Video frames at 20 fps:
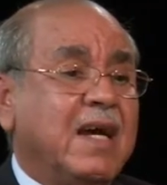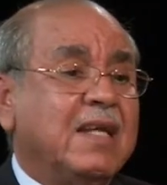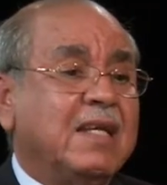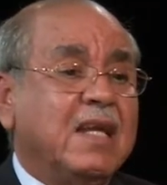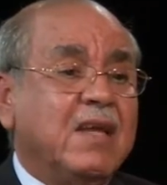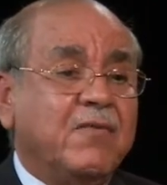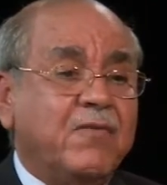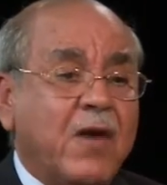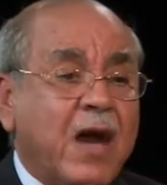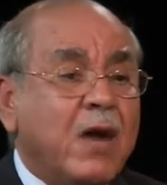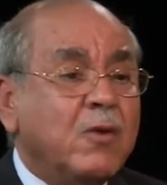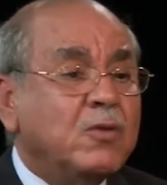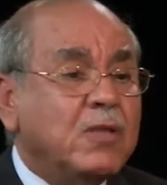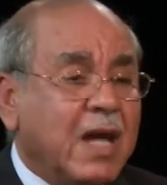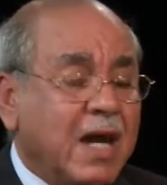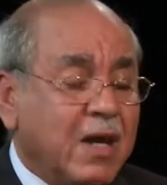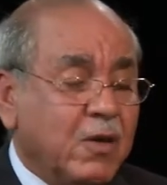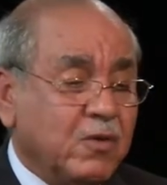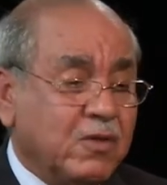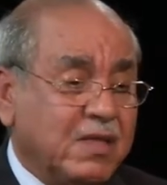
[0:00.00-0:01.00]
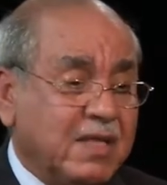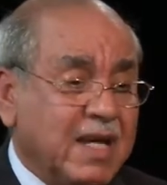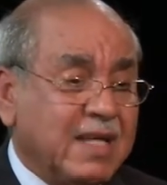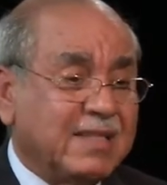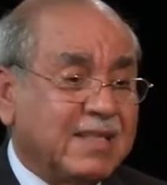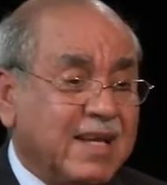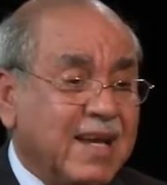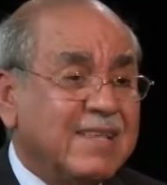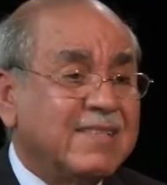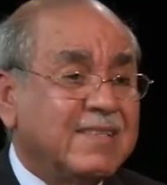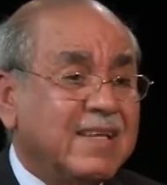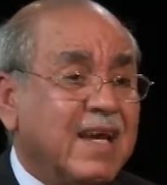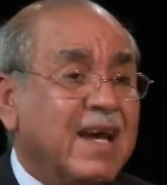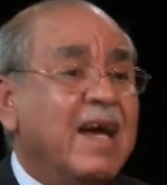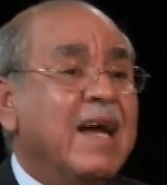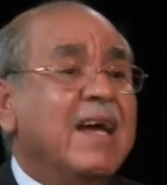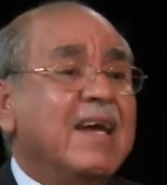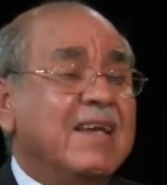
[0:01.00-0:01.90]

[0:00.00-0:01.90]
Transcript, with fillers: and he found out that Gaza